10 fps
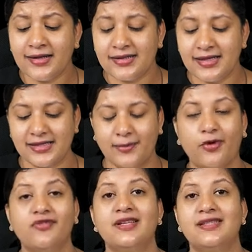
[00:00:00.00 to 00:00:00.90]
us see some
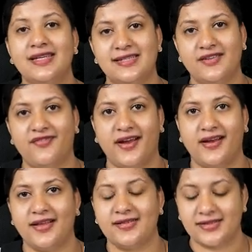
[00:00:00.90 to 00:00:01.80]
of the CT
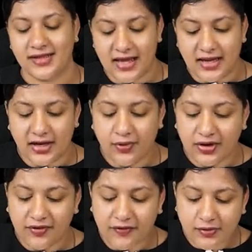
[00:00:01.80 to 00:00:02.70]
findings. Now
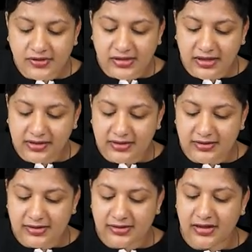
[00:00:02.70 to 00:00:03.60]
if you see,
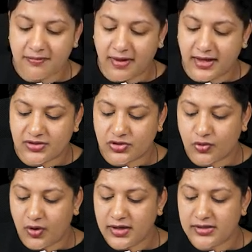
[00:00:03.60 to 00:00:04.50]
this is the
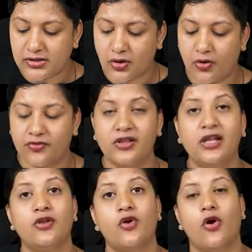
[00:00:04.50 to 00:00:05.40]
mastoids of the
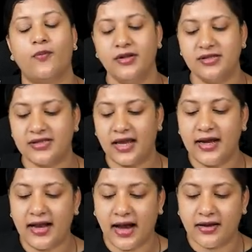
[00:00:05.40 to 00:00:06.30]
normal
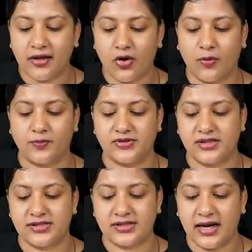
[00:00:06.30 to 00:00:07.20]
side and the
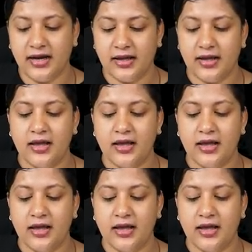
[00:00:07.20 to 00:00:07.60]
opposite side.